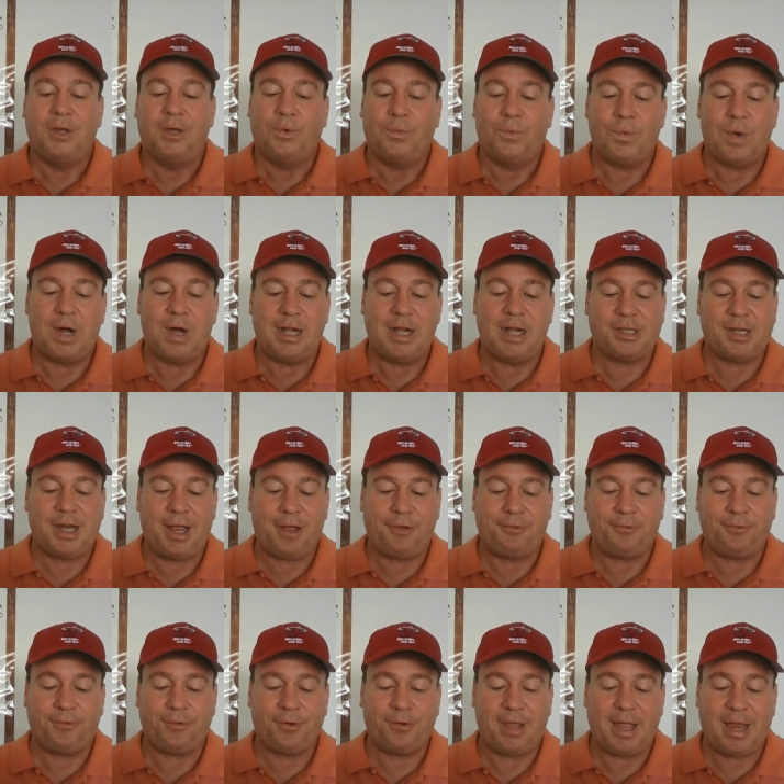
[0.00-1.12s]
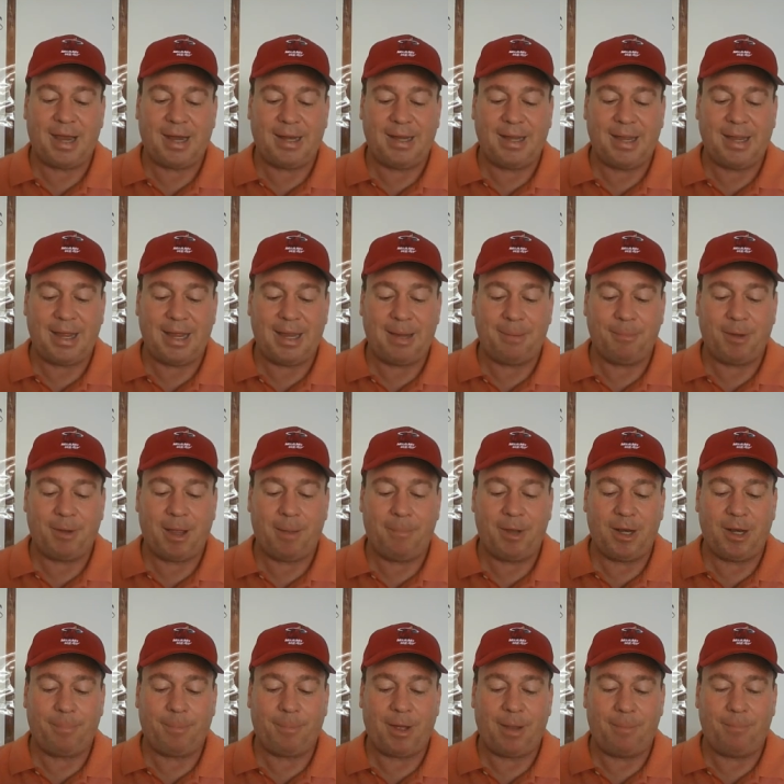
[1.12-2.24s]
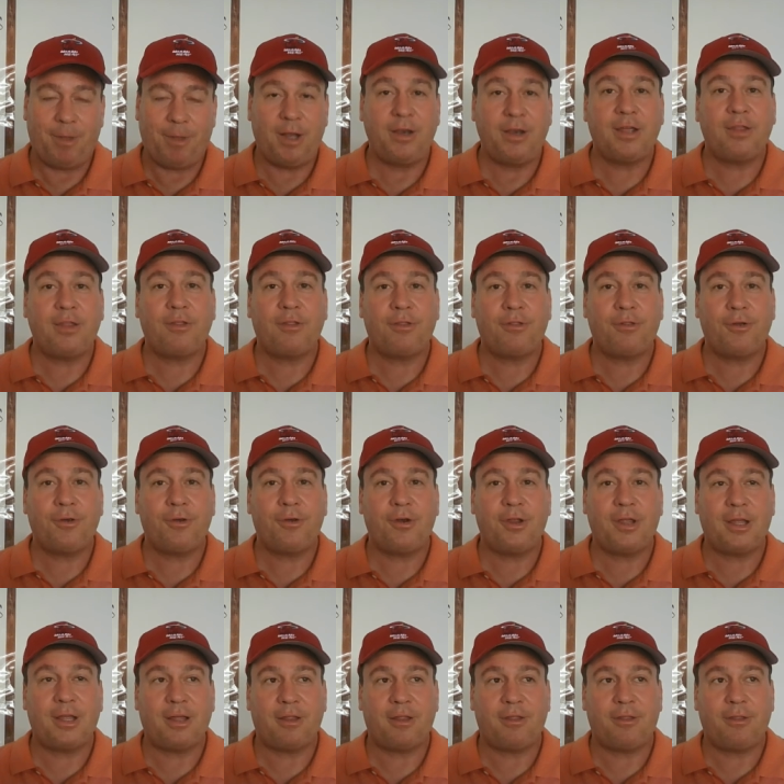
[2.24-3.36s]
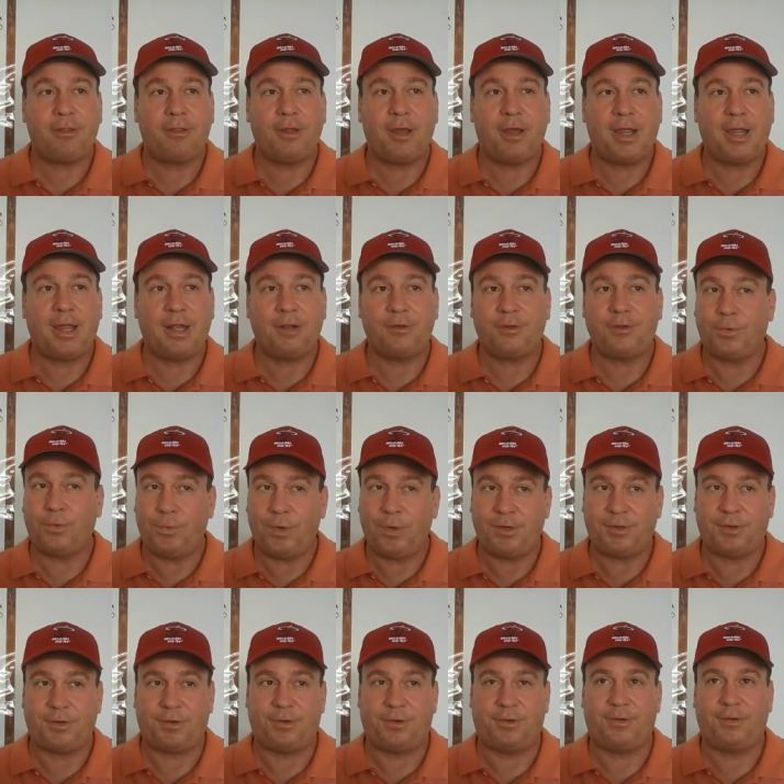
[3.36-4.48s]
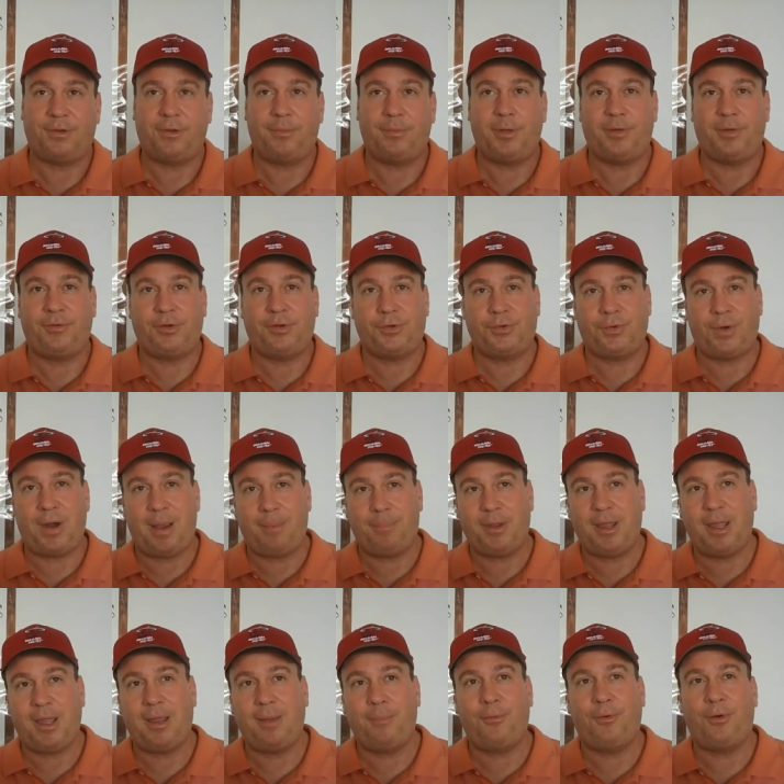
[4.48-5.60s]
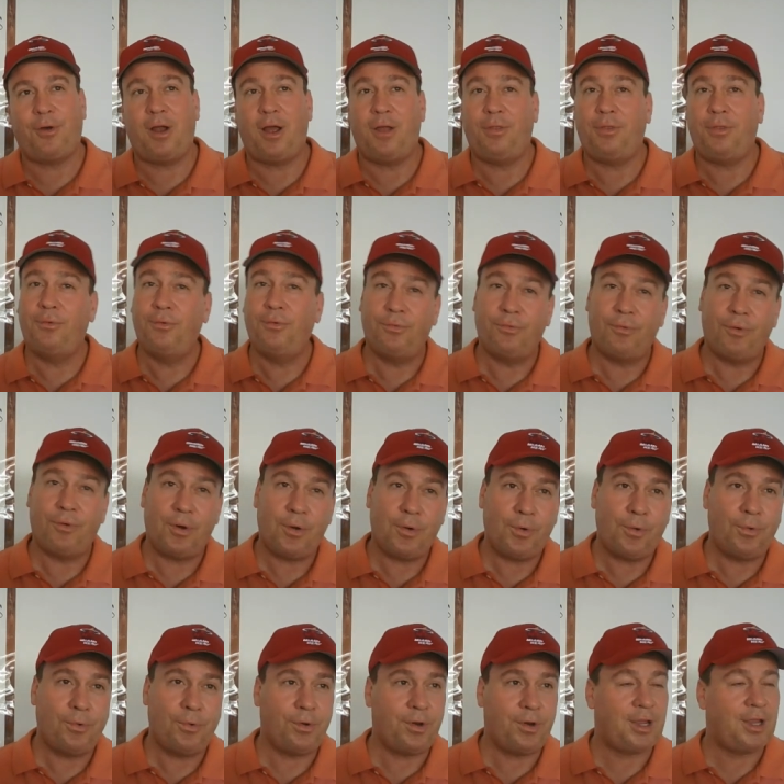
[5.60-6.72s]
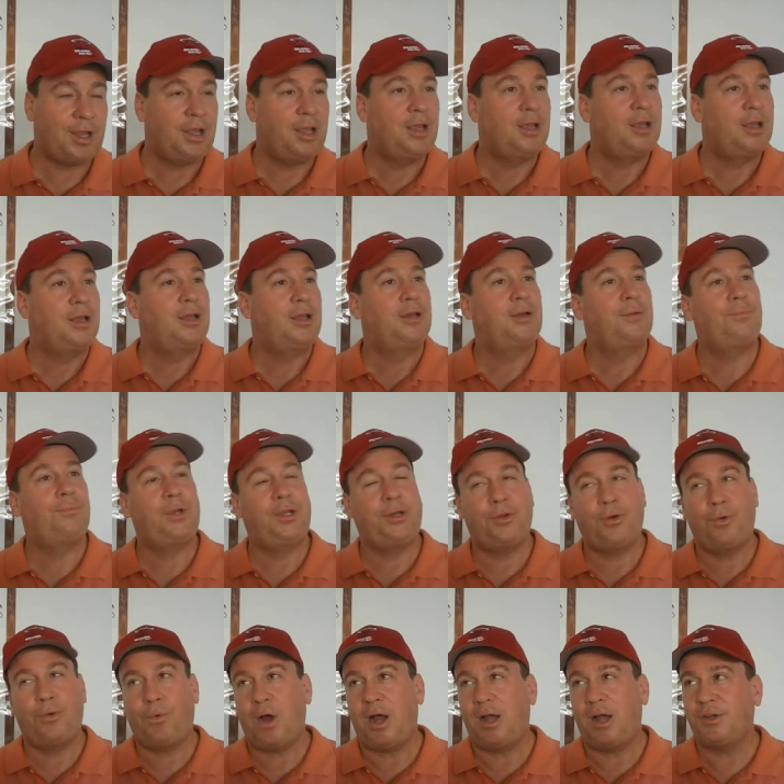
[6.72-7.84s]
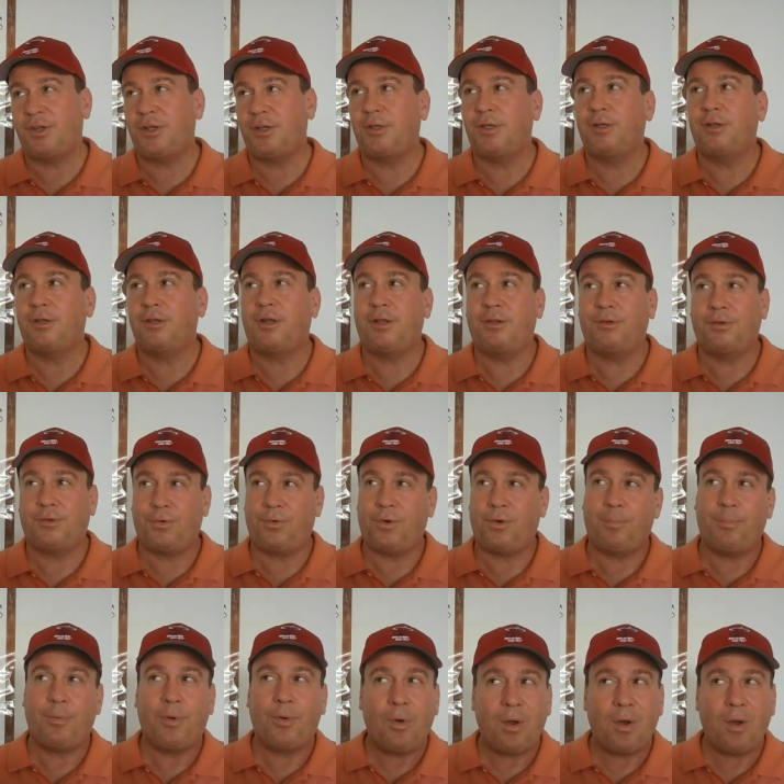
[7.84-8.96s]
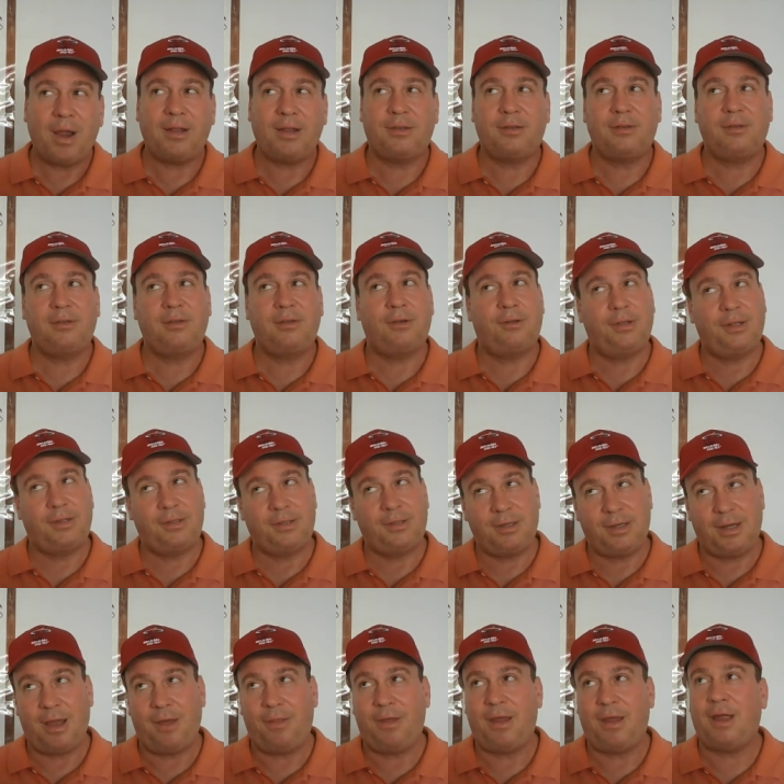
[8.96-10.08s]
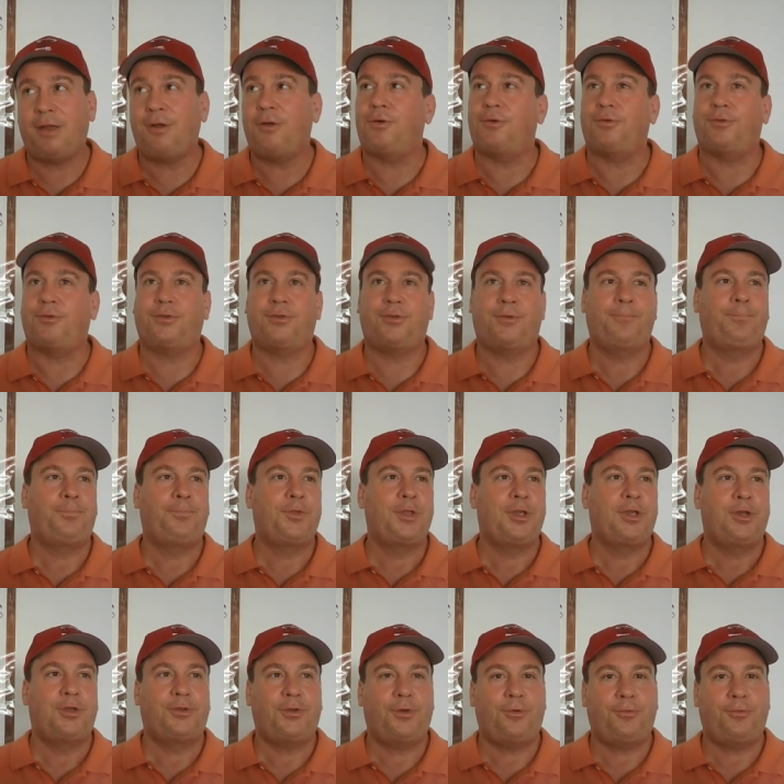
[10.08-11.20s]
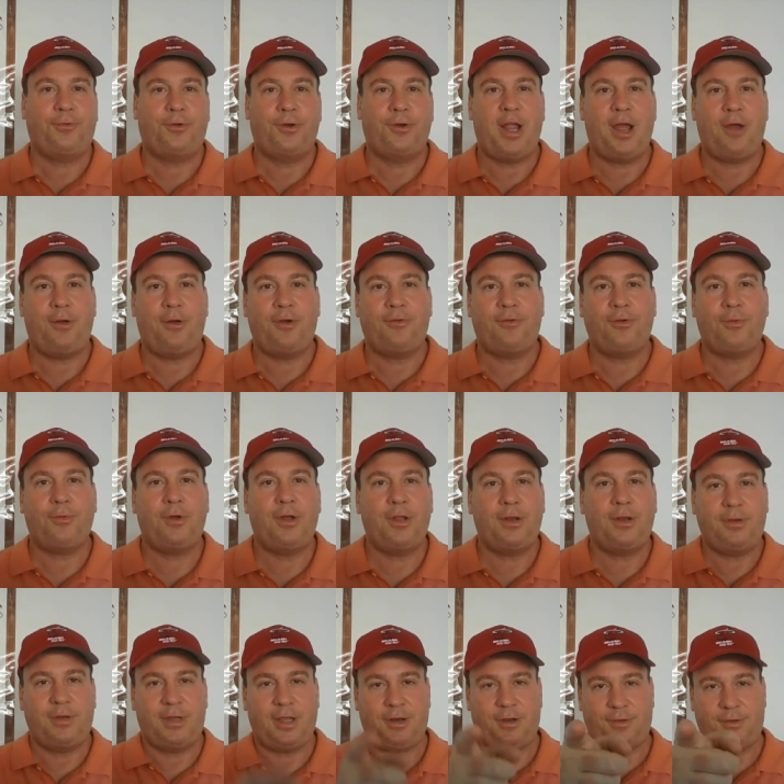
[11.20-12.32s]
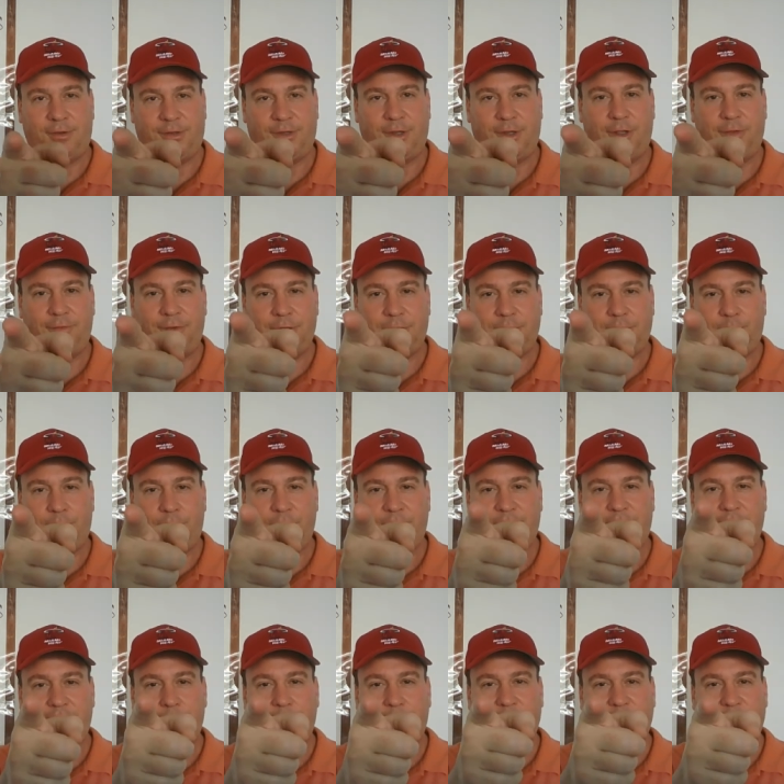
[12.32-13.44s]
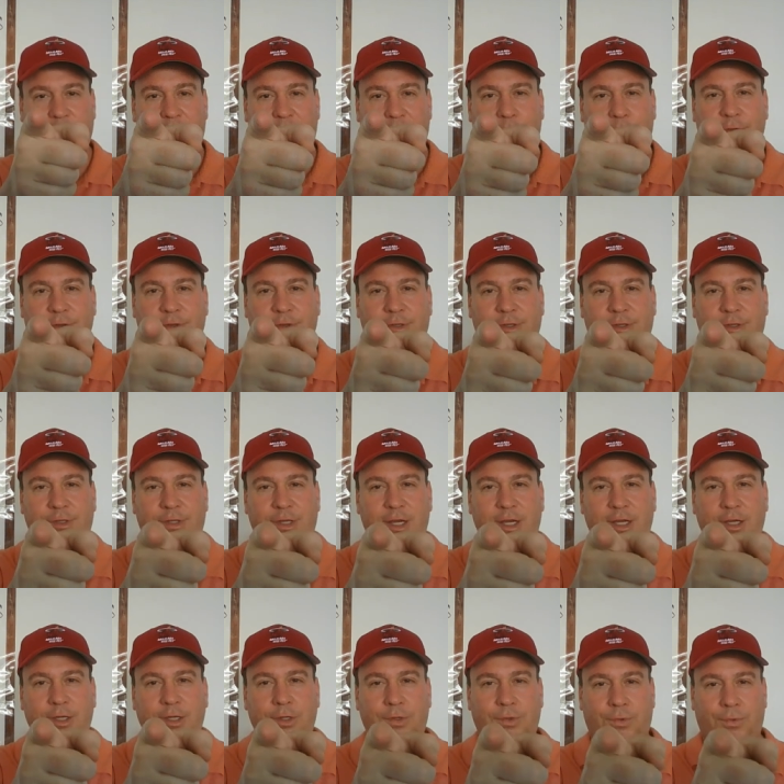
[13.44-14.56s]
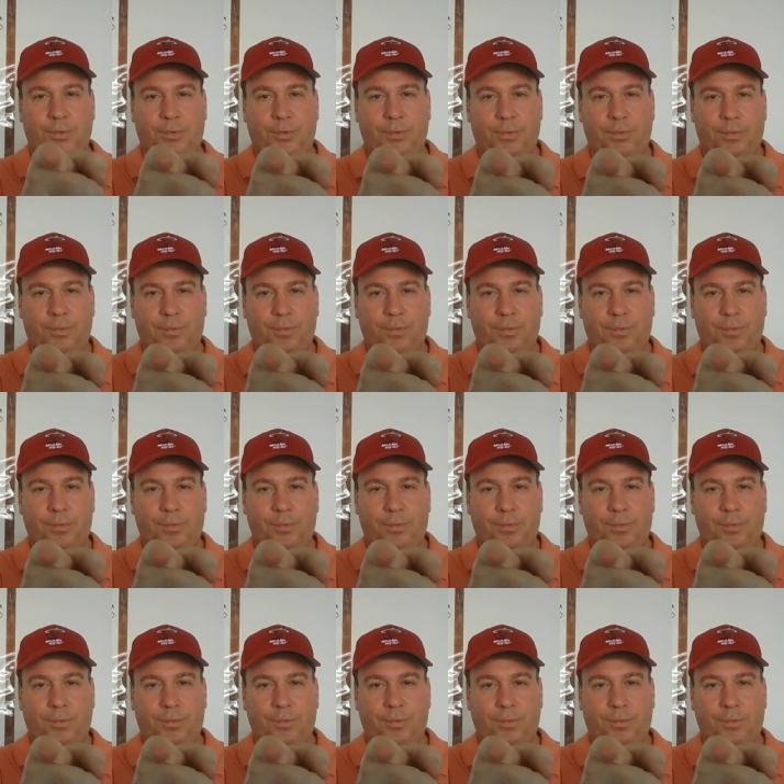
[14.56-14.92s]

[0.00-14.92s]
watch out for that game coming up on Monday the 30th against the Wizards. A little bit of a trap game. We're on the road. We know Washington can score points, so let's see how that goes. So for now, everyone, Dennis Sullivan, Sports Snippets, I will see you,